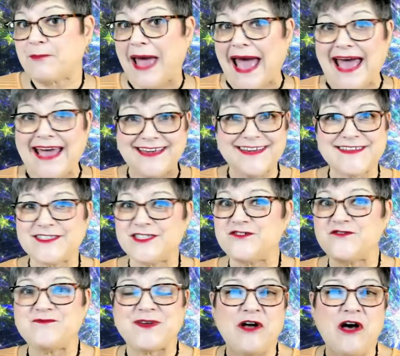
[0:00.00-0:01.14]
baggage you've
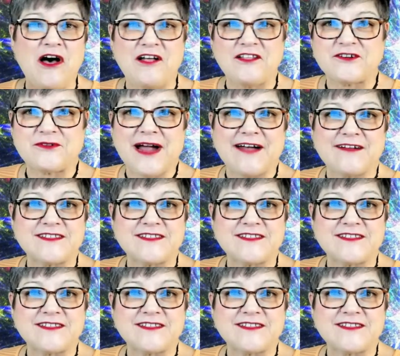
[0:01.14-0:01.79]
been hauling around,